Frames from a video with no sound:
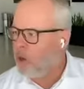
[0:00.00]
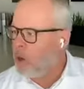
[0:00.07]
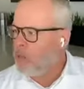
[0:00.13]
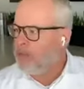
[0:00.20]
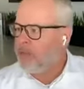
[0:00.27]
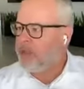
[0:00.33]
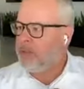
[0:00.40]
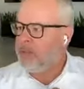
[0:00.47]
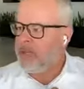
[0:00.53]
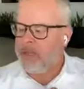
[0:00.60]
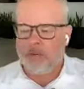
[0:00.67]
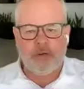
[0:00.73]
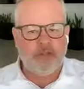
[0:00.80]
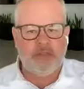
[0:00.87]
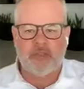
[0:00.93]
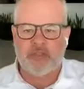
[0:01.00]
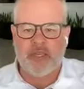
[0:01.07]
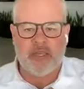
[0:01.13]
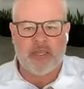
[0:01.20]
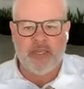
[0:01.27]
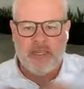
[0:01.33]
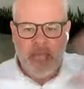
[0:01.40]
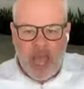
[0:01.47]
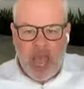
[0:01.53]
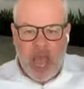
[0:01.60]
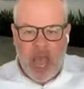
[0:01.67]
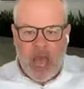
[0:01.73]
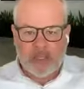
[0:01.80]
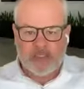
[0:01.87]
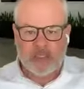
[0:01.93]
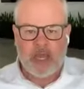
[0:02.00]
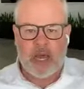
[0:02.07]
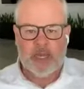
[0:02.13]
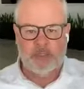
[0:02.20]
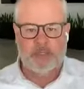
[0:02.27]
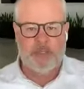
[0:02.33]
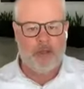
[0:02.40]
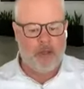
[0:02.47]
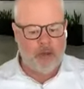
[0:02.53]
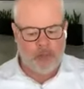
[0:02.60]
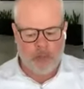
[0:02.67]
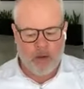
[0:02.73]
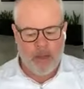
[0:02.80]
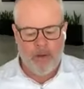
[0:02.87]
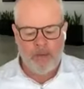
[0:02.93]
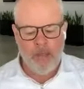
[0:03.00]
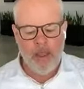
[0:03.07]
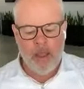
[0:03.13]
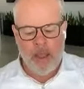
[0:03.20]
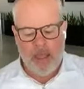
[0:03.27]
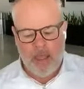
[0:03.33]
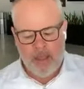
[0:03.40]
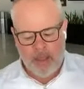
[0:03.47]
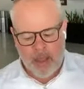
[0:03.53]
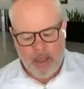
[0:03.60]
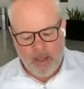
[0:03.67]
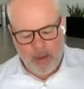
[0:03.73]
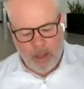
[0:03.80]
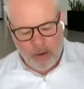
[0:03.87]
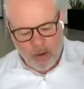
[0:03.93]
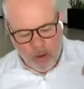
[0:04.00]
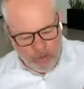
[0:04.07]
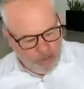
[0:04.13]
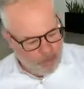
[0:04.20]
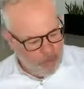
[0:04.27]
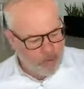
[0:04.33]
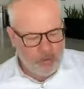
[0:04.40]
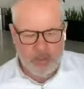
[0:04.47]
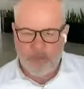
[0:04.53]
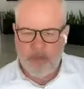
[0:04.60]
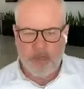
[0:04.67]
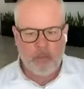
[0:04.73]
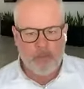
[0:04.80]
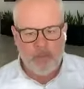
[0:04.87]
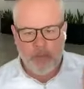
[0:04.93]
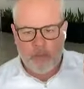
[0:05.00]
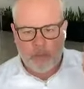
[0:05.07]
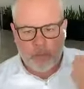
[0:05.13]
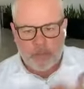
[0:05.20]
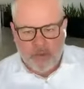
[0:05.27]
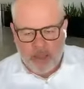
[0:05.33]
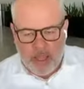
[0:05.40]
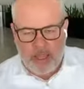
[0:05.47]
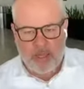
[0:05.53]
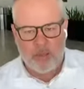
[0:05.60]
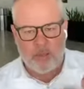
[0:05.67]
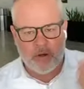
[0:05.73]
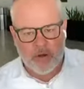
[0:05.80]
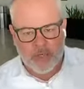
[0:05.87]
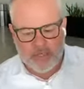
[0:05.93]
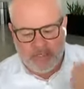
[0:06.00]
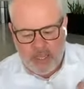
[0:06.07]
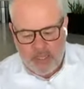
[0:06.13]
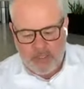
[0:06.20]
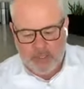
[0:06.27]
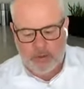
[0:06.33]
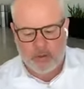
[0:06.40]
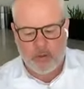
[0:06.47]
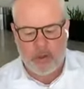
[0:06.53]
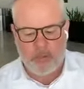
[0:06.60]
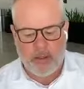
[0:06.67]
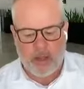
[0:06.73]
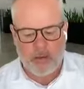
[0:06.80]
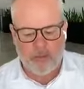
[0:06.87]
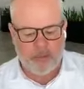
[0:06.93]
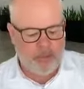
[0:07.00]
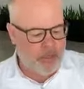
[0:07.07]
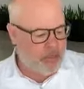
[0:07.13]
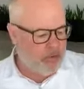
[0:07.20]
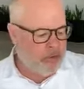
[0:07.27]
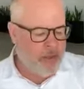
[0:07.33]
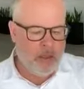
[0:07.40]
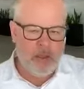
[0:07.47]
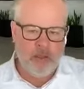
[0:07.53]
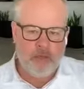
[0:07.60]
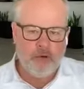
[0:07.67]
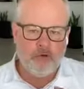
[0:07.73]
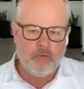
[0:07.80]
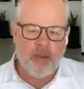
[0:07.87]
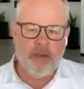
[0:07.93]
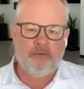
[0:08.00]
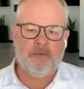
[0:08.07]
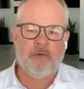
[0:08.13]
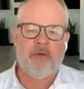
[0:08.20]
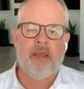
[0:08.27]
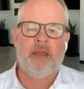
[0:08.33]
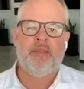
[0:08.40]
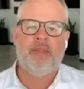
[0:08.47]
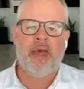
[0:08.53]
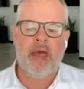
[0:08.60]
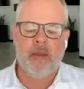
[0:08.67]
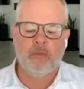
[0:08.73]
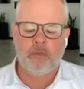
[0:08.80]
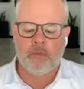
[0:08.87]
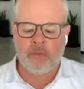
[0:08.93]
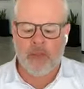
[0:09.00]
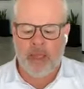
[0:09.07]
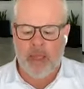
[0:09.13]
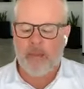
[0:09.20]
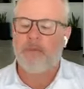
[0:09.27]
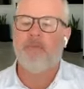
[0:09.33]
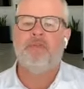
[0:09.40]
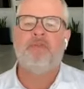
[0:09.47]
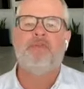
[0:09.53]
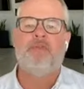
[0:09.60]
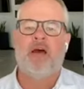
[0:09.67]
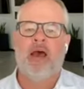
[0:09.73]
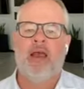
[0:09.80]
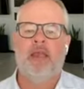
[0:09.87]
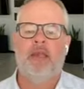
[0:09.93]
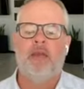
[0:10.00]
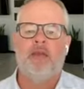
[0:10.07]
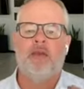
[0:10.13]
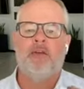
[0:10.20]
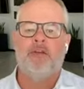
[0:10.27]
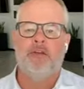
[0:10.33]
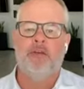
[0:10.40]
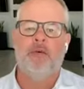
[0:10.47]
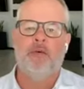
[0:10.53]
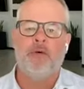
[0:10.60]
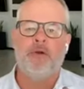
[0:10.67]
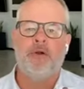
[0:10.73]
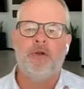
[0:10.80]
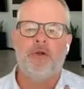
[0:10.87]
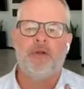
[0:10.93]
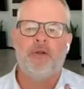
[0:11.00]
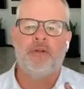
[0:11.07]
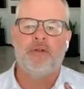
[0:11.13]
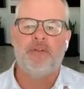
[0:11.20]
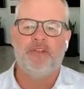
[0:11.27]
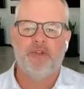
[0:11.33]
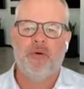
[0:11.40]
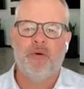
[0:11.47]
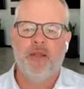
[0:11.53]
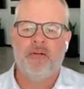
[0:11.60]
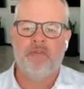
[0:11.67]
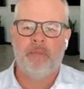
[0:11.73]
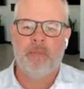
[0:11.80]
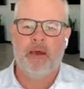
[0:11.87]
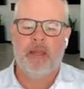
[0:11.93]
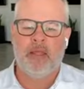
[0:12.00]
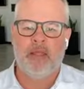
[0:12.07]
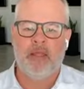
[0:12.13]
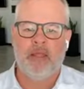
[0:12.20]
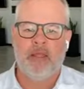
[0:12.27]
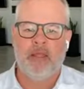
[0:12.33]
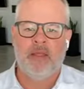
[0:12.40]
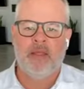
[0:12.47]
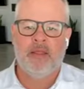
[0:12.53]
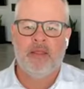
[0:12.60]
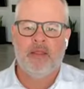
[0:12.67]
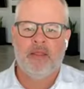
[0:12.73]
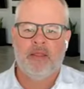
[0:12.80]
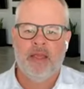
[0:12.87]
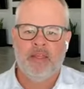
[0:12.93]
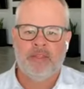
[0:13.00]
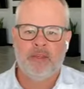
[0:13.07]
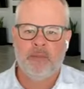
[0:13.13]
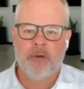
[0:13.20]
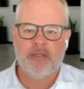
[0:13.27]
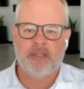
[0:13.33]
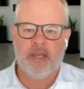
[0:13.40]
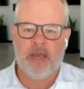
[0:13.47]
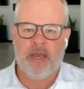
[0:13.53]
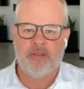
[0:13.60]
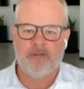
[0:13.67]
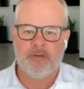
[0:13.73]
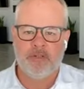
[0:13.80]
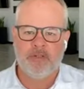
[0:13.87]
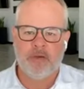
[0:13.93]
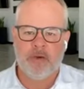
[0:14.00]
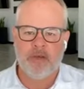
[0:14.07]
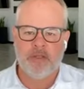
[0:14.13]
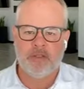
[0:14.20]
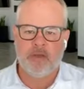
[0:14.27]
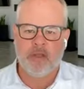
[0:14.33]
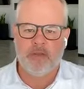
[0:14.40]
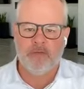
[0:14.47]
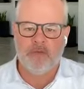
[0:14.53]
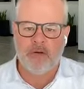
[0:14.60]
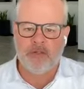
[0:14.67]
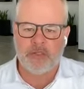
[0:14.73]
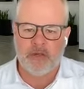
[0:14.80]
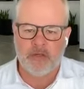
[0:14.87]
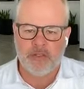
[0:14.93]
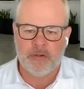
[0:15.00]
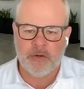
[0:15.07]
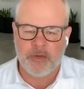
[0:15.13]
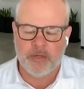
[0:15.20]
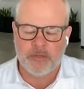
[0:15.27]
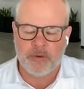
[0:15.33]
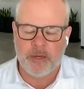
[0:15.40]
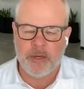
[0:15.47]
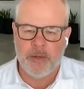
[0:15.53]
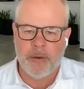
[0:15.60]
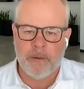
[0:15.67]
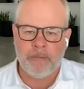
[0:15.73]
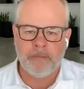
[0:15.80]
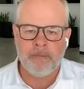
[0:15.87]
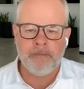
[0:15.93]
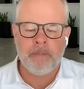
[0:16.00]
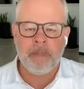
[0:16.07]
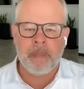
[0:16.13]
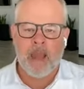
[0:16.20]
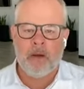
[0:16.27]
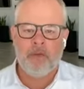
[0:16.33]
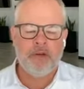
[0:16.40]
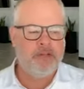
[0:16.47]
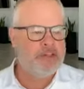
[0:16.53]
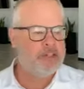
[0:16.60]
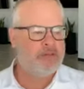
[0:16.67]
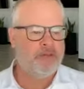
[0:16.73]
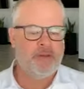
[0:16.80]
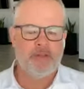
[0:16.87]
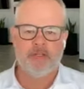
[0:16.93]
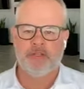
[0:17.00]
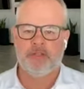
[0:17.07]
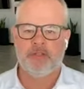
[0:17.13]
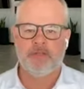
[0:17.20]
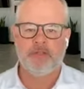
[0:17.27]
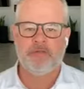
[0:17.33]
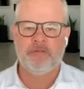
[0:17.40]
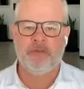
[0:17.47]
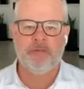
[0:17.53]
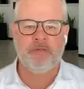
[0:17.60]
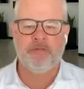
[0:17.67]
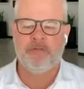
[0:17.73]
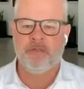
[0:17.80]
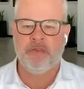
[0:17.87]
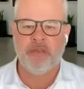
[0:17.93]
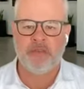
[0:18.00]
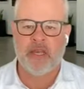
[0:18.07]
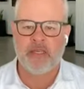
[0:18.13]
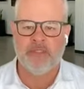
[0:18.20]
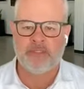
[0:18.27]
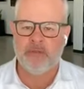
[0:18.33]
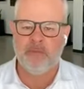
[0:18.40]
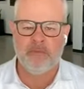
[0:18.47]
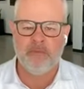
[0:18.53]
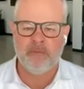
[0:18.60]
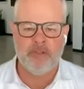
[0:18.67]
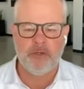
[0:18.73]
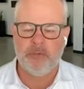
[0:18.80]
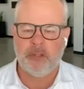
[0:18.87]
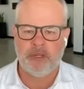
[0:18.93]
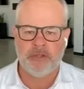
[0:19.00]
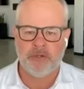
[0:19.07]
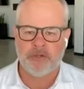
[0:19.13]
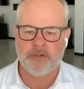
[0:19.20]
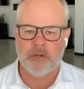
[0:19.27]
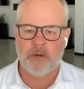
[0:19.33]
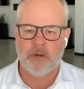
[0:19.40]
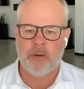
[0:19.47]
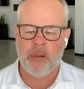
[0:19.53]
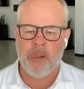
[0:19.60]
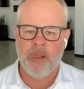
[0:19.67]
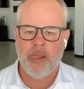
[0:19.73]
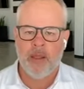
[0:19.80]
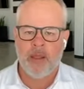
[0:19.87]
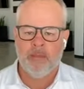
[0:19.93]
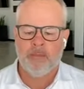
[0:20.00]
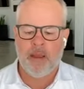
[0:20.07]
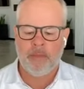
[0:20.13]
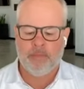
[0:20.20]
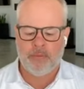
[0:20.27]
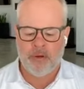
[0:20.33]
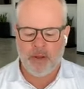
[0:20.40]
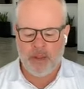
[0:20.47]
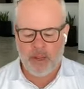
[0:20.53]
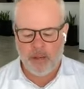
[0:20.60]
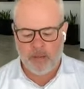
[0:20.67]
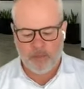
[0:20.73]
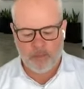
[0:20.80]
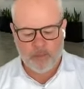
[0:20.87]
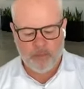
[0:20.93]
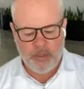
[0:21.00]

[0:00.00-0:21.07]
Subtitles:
Openly meaning we're just like, yes, God is good, right? And overtly meaning we're planning, we're intentional about being grateful, and that will amplify your joy, everybody. Thanks so much, guys, for joining us, all the folks that are joining us right here. I want to just finish just a few, these last two minutes or so, by praying.